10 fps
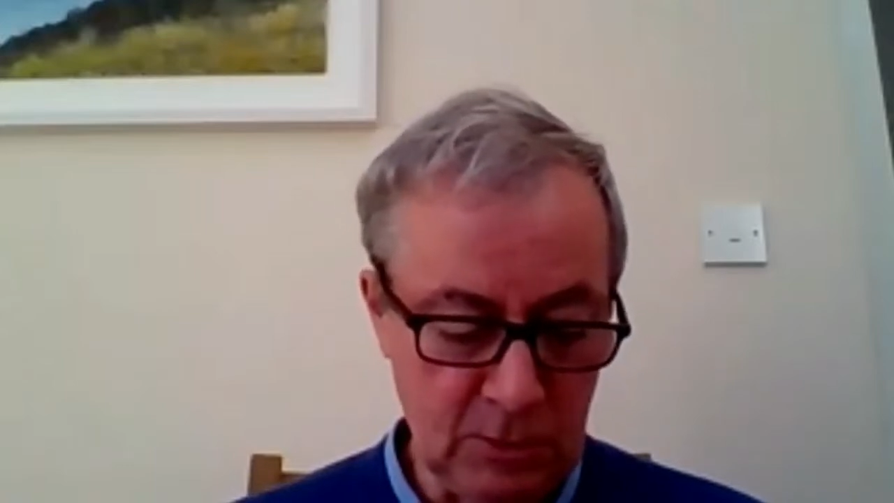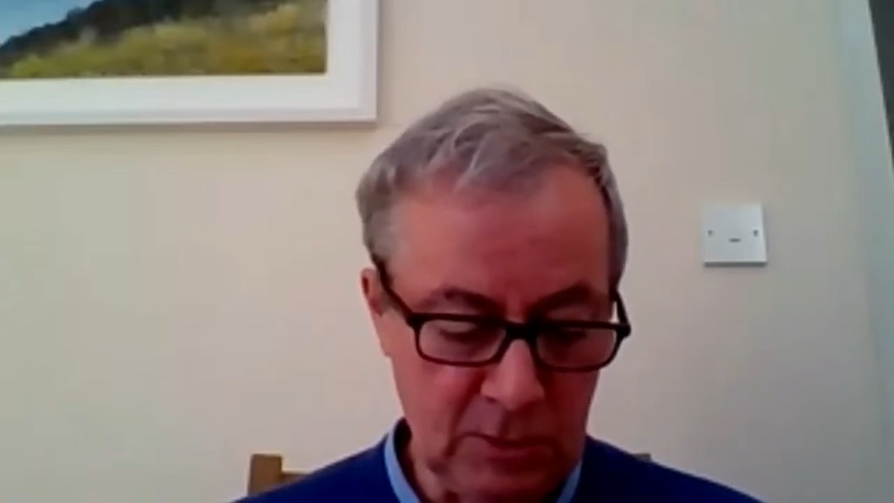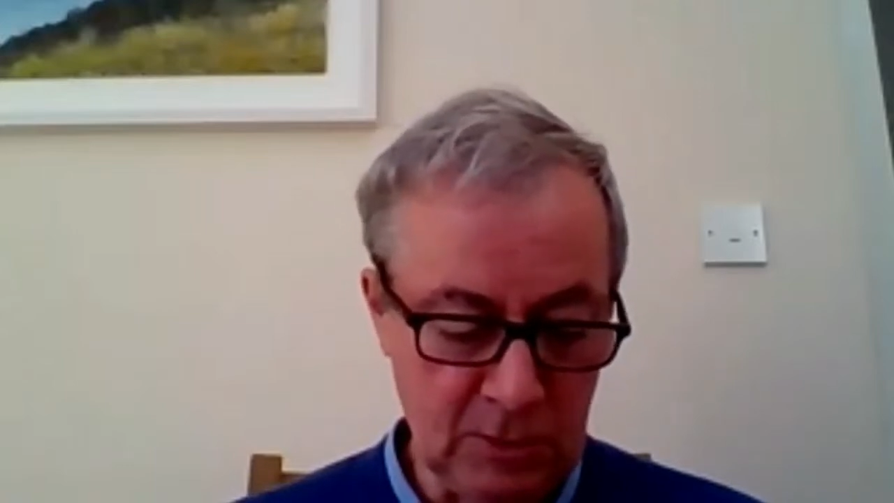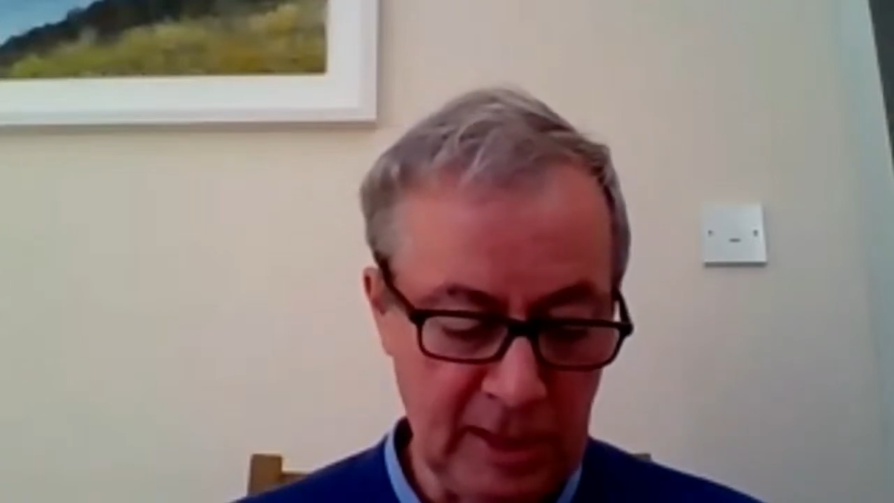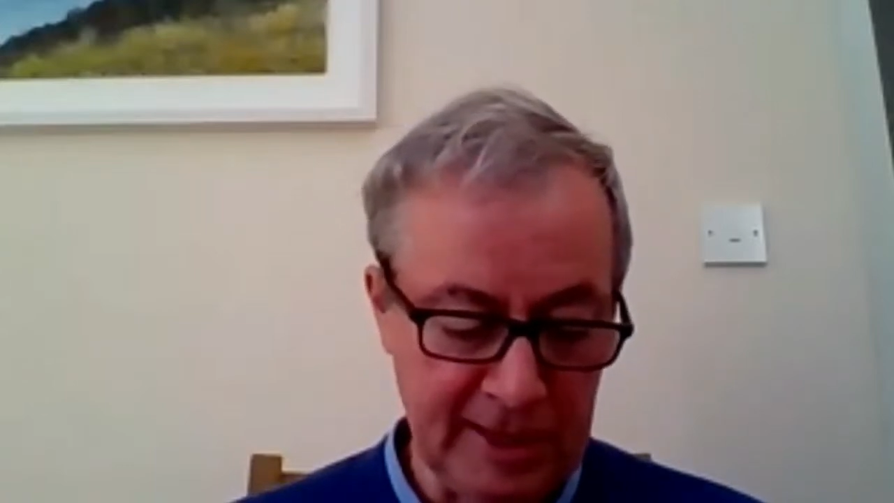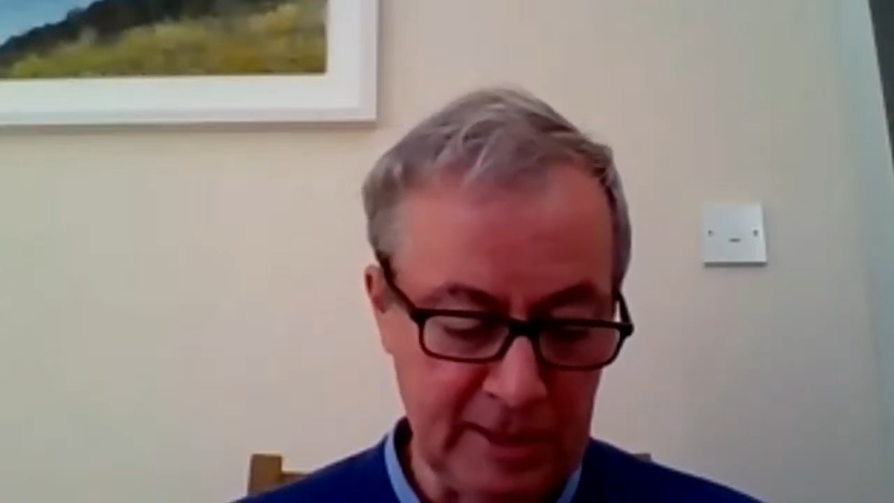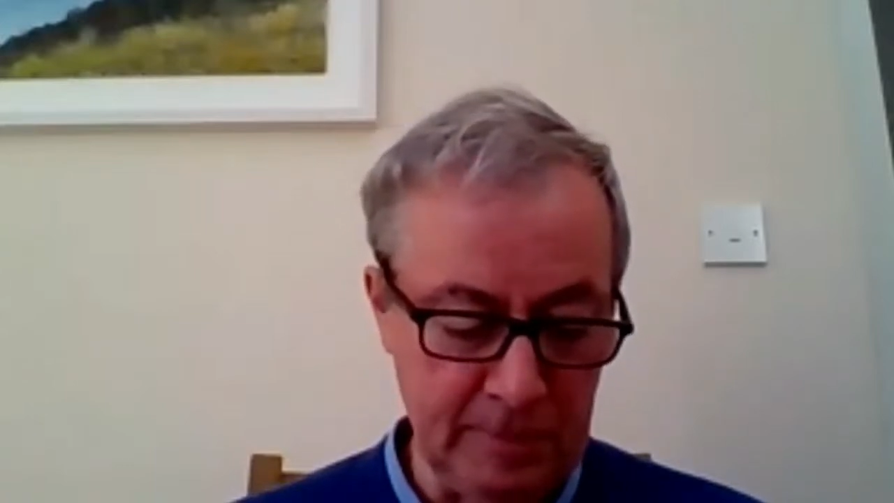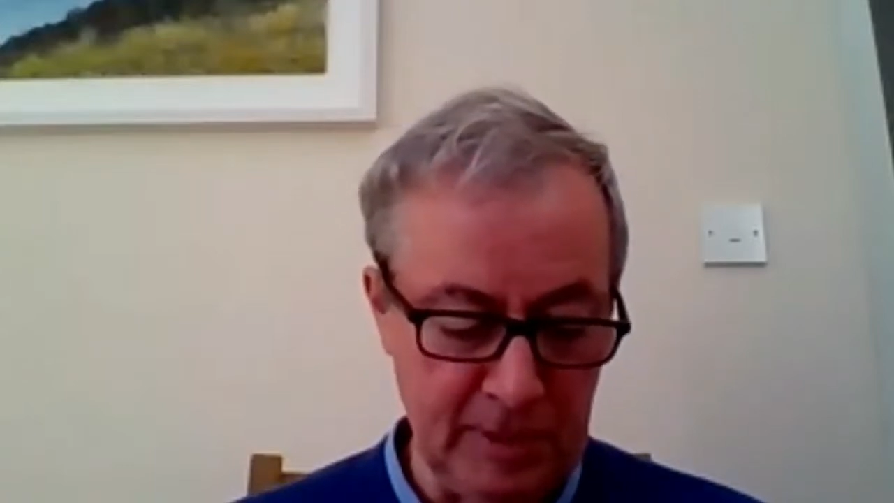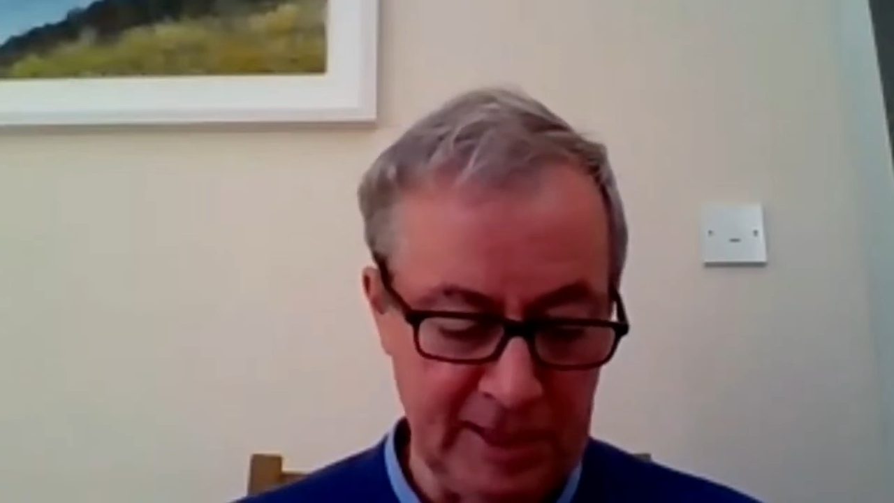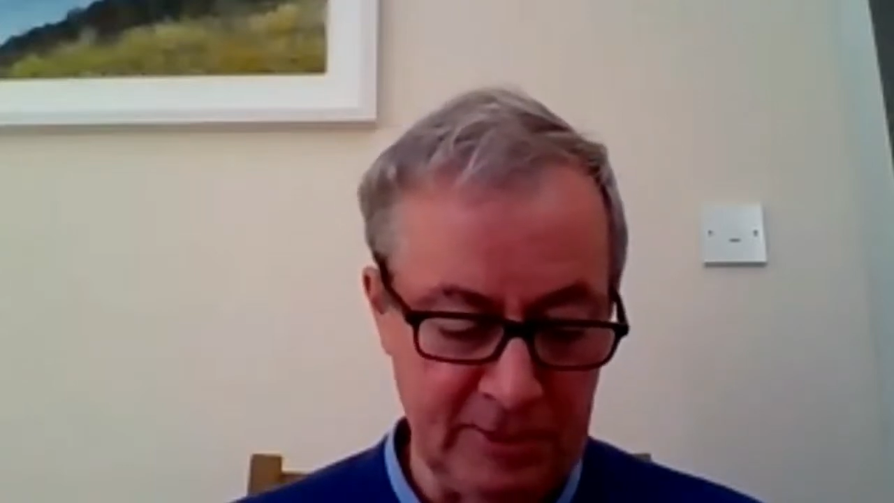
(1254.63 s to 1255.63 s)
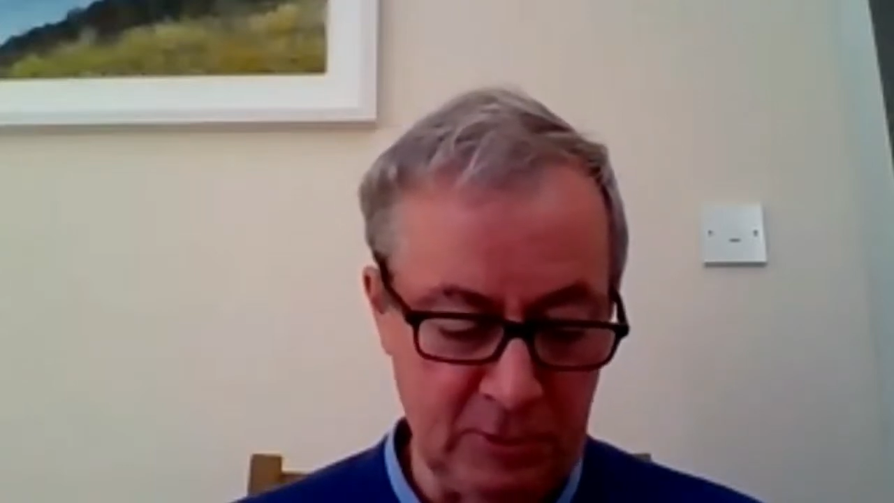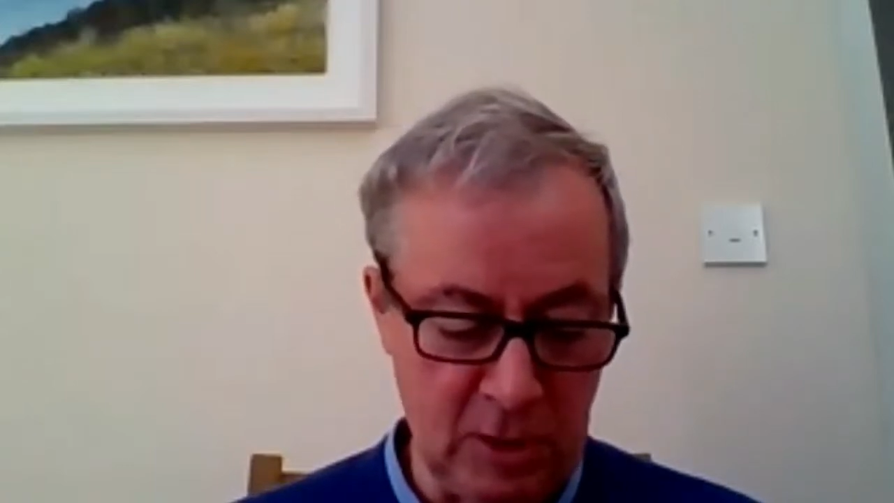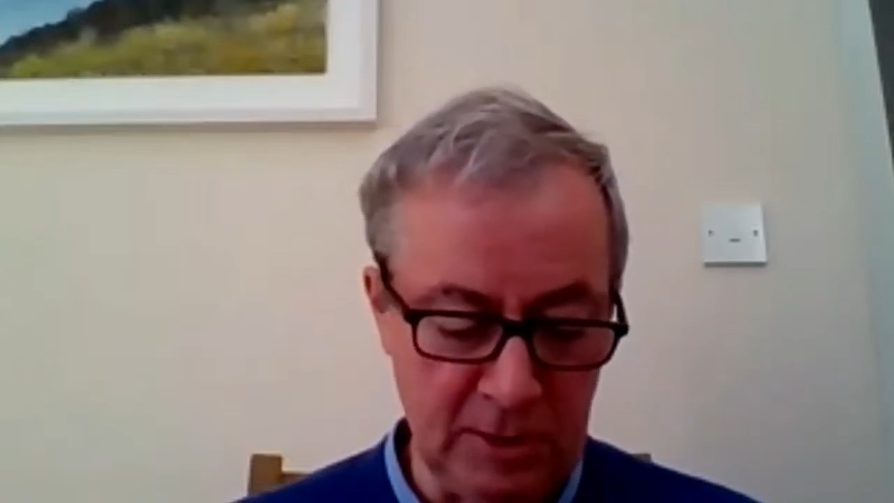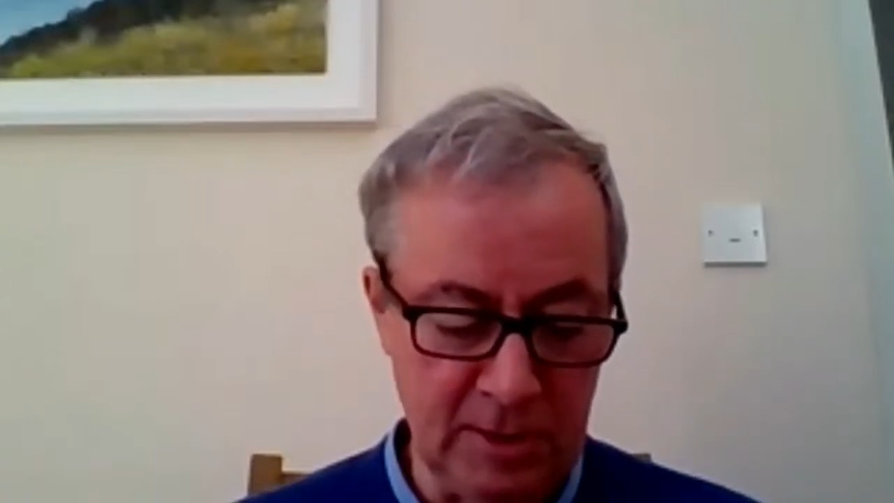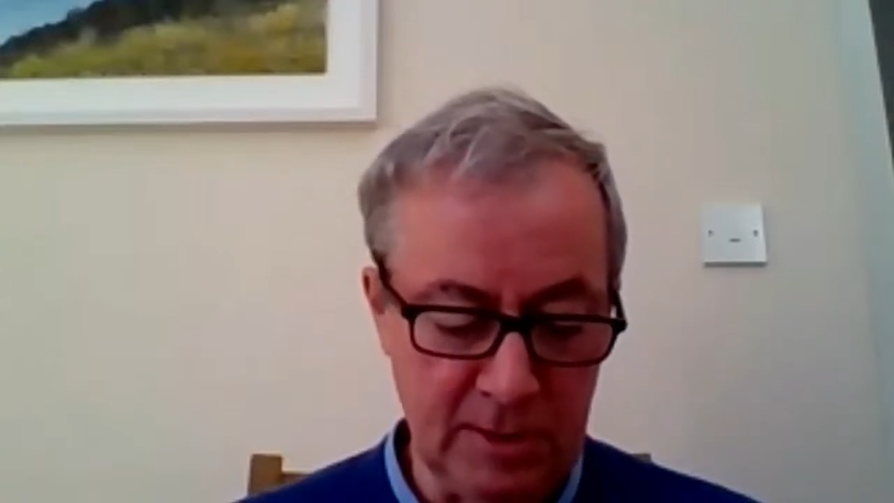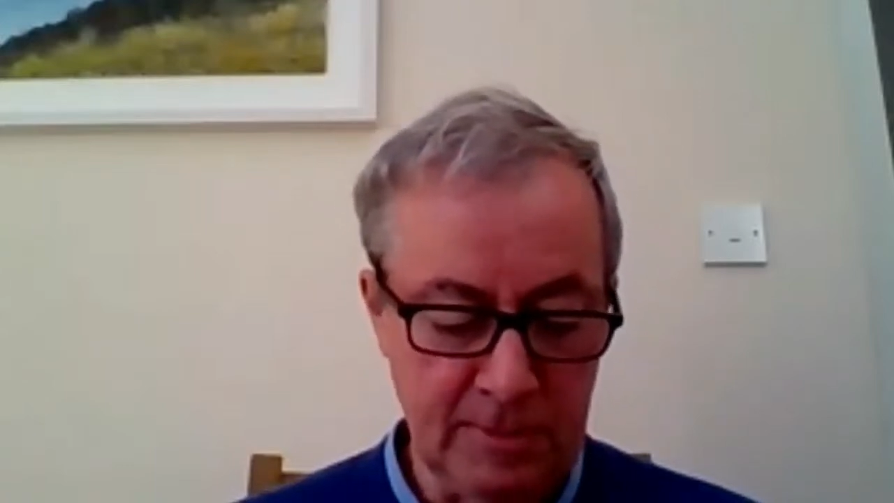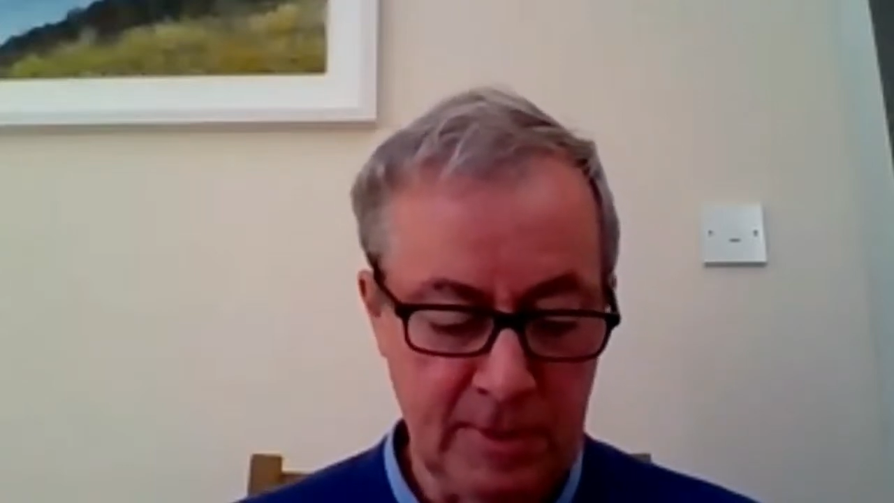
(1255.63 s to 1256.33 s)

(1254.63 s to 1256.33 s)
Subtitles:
could collect them later on,